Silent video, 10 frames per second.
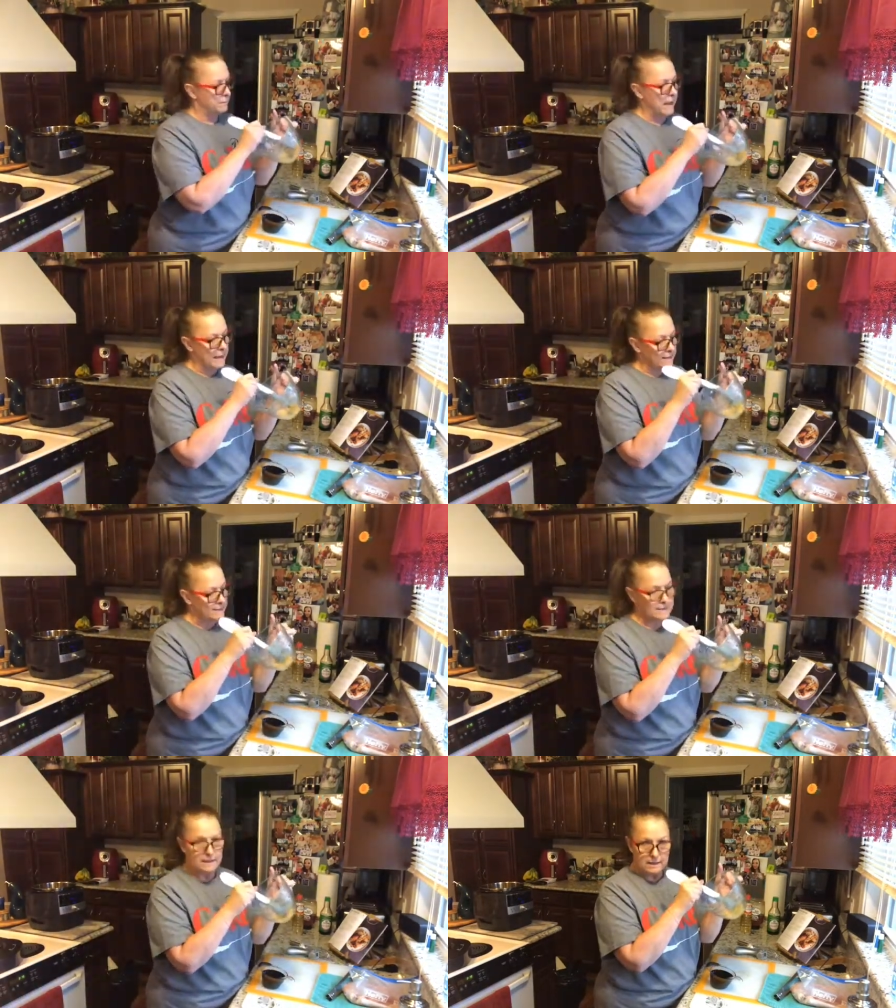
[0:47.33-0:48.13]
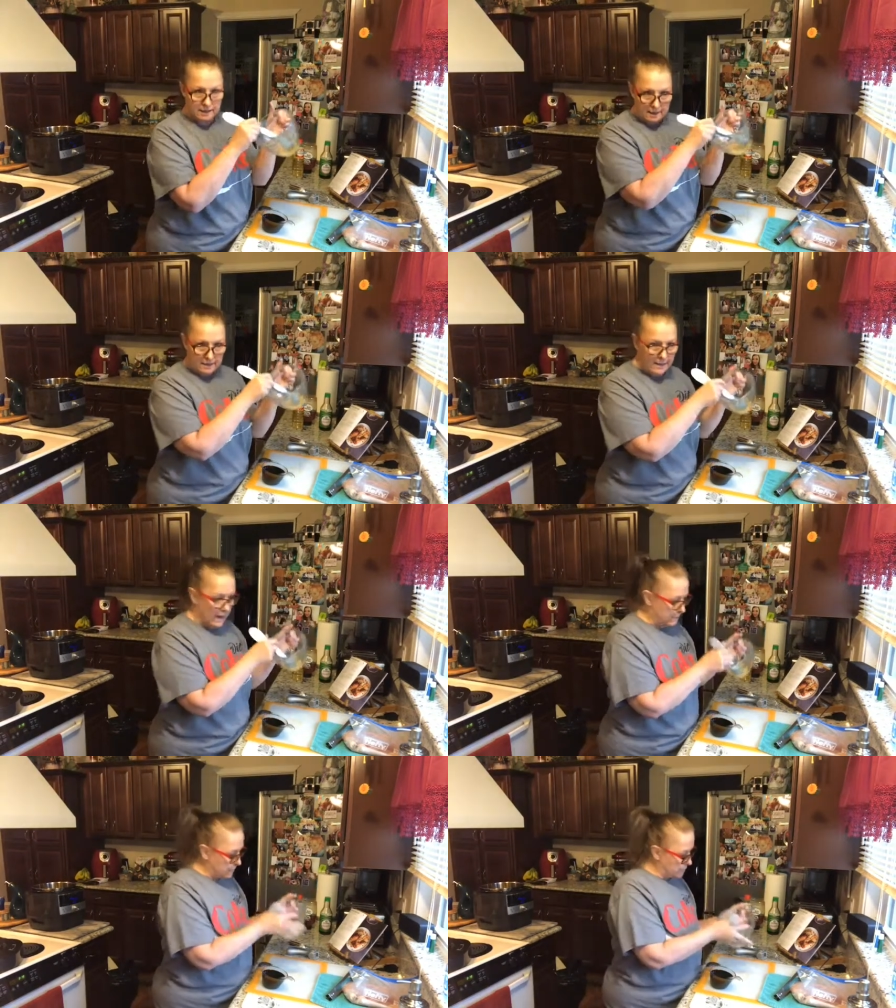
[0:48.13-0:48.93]
paste that
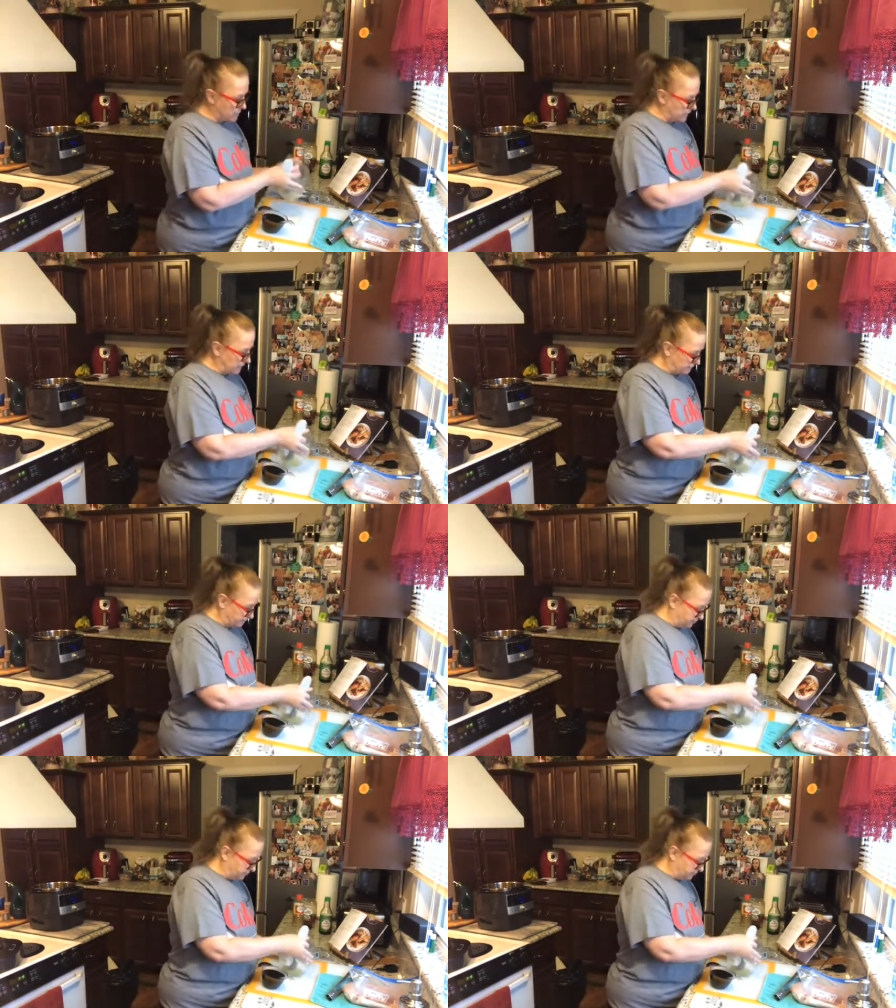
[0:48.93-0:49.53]
I'm using.